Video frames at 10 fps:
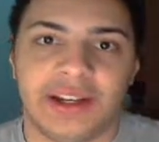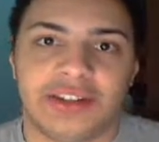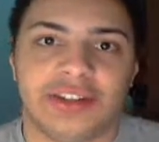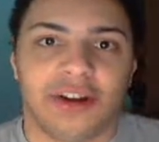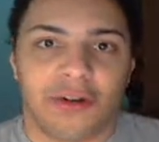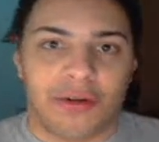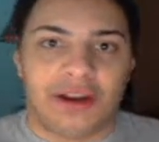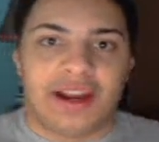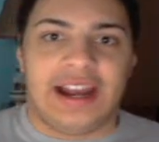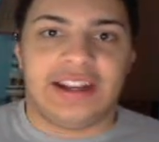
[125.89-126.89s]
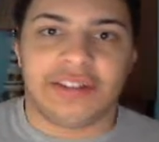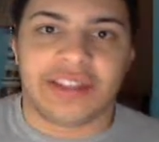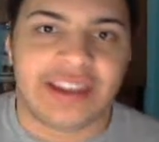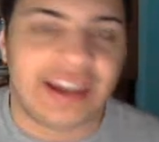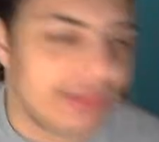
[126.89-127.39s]
So I know
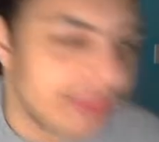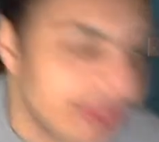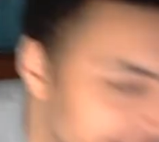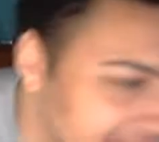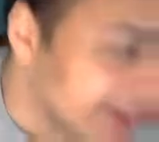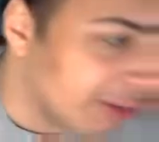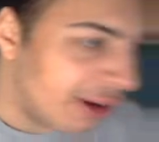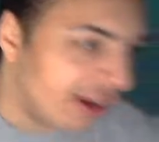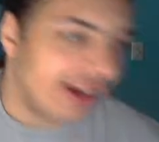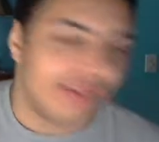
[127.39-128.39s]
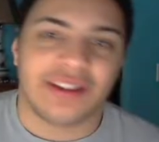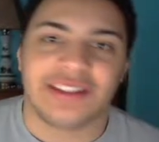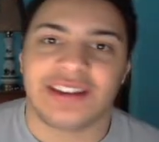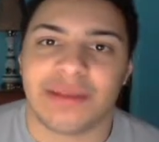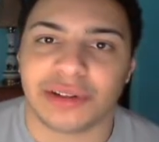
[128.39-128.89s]
the camera is a little off. I
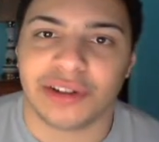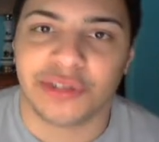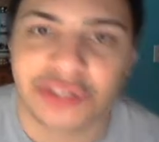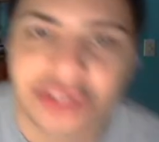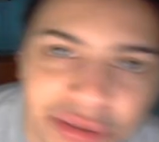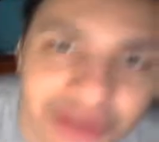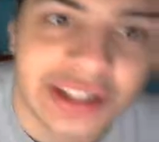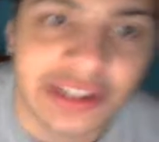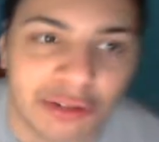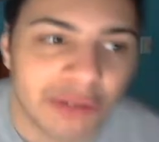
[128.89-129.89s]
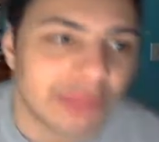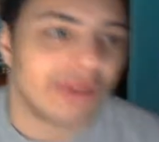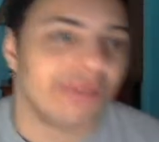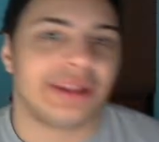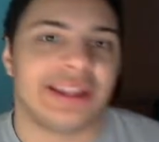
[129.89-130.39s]
think I'm closer to it than
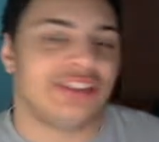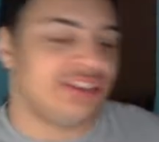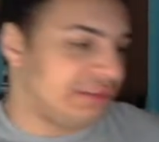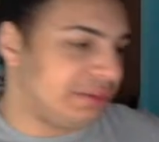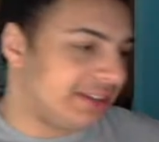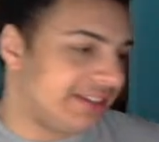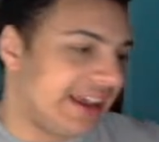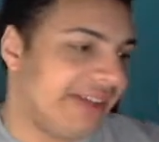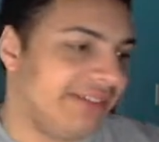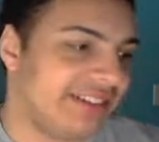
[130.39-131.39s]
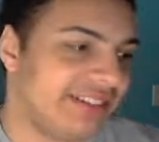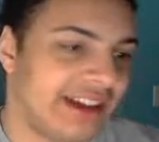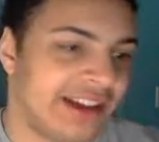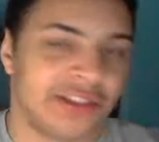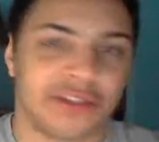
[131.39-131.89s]
normal, but that's just because I have this
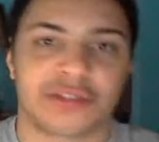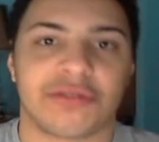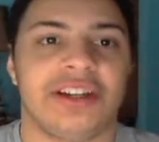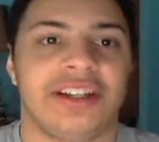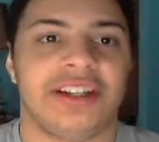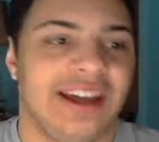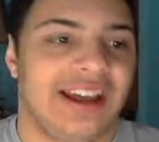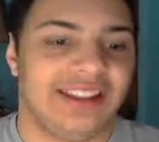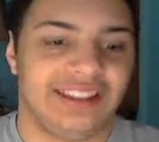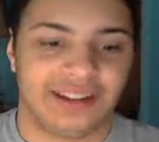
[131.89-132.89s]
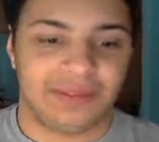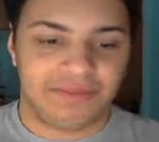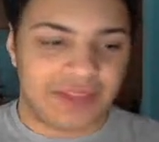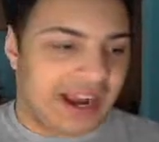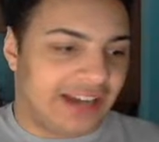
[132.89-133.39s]
other screen and I
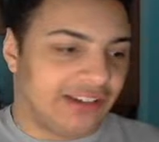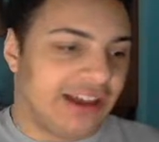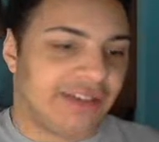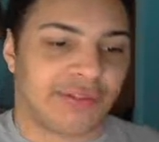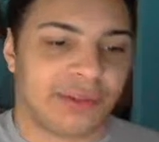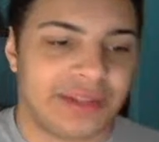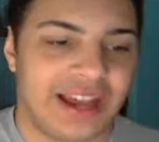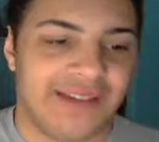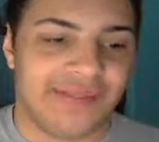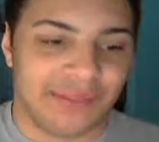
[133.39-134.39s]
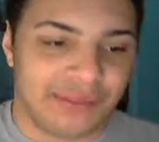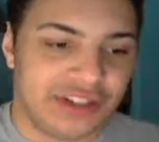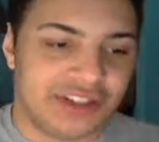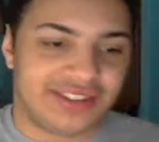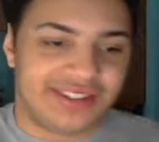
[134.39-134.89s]
don't have room to have them
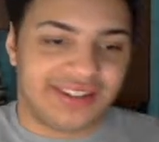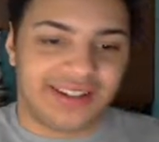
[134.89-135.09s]
just